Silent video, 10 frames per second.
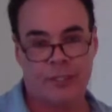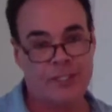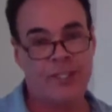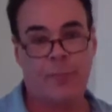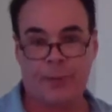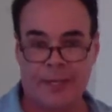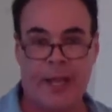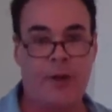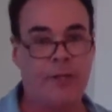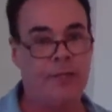and separate
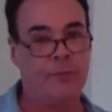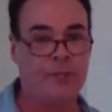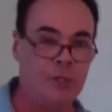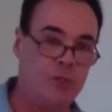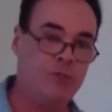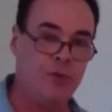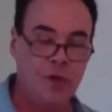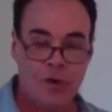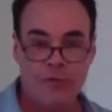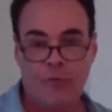accounting that we use
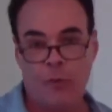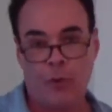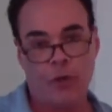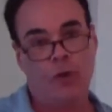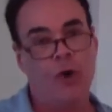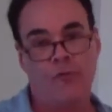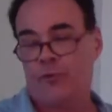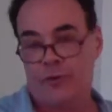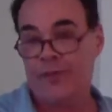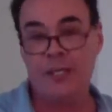
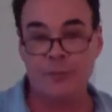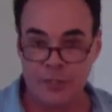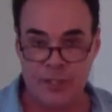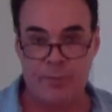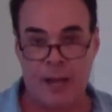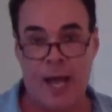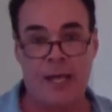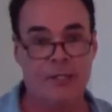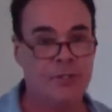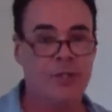for investments in
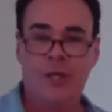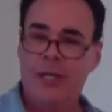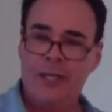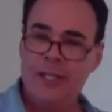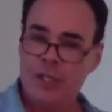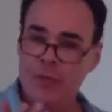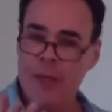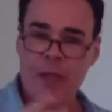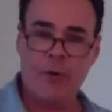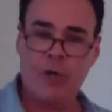bonds that you
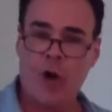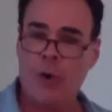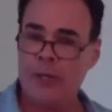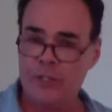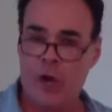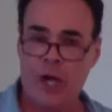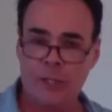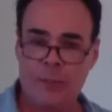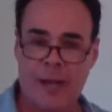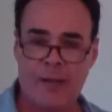may recall we
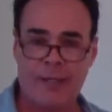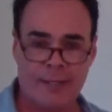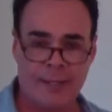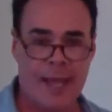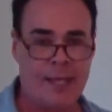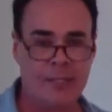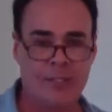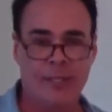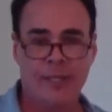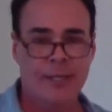talked about in
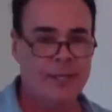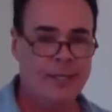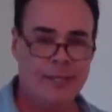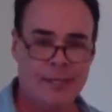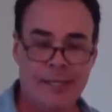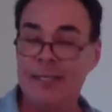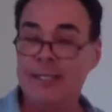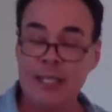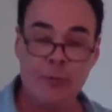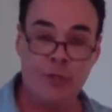class in
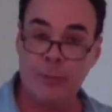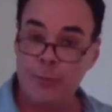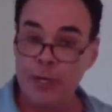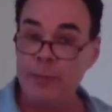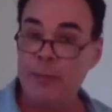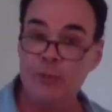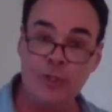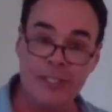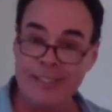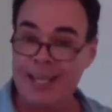dealing with the premiums
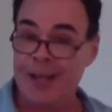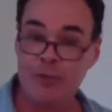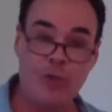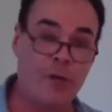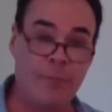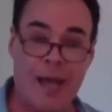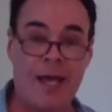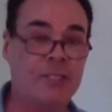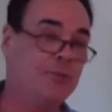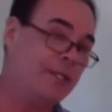or discounts on
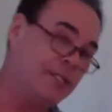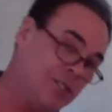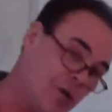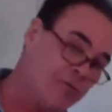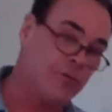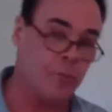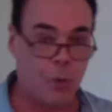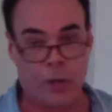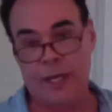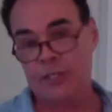bonds when they sell for
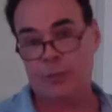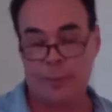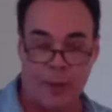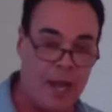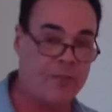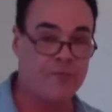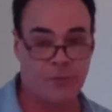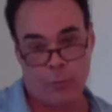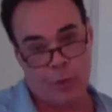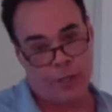more or less, or we buy them
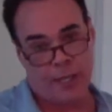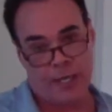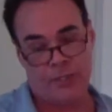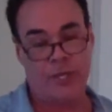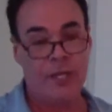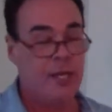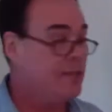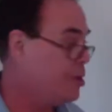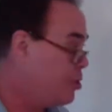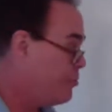for more or less
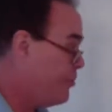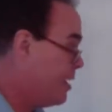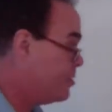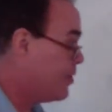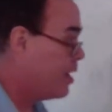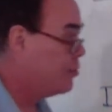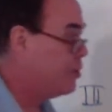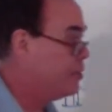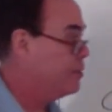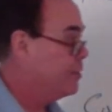than their face value
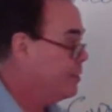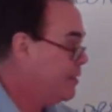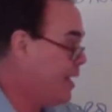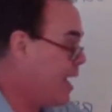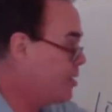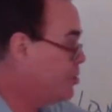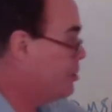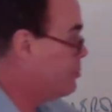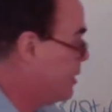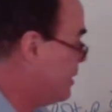that
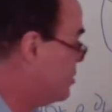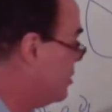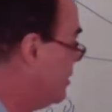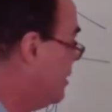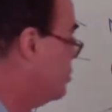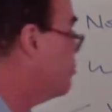actually relates to this.